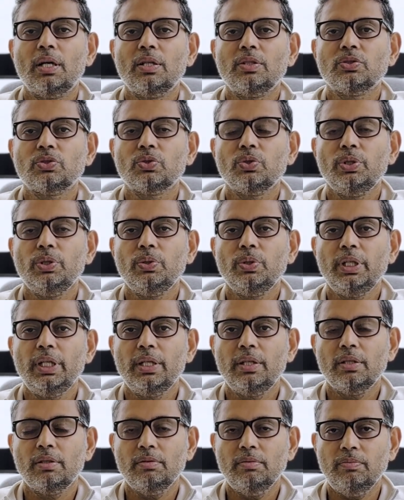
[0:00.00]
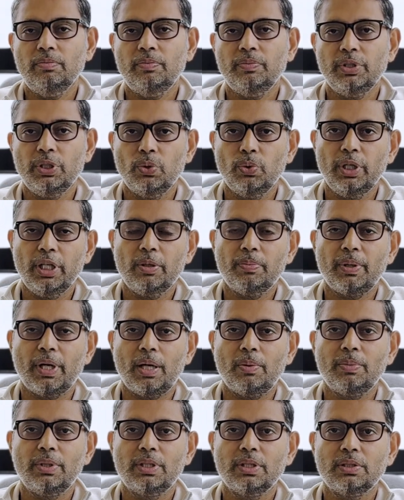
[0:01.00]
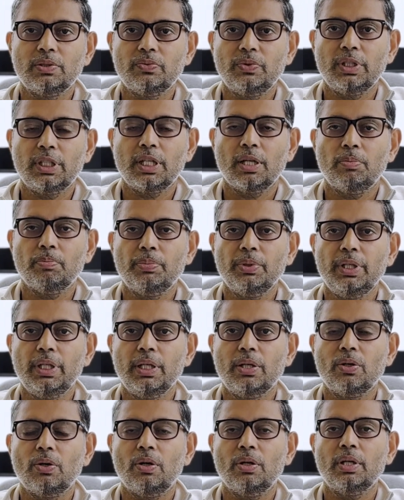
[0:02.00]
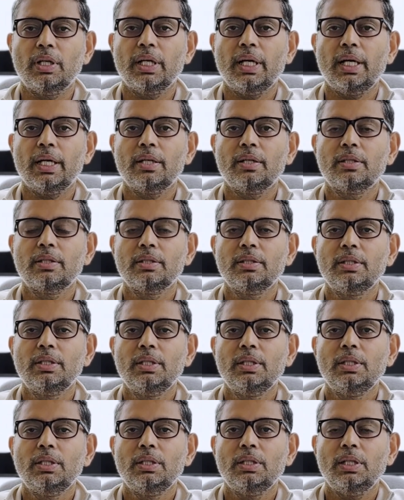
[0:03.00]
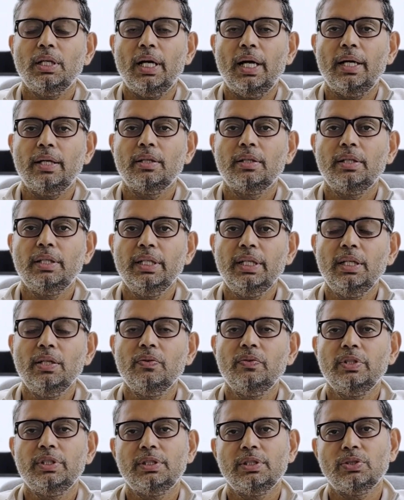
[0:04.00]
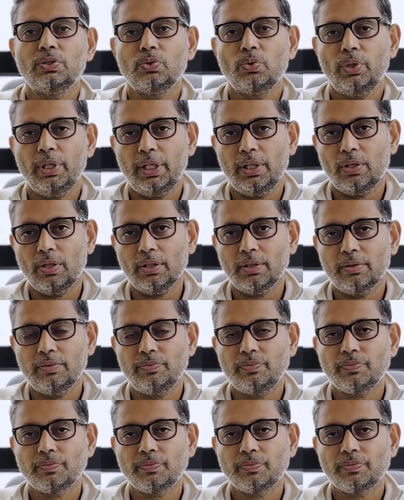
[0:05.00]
So you need unique parameters with company, contact, and a deal which is going up.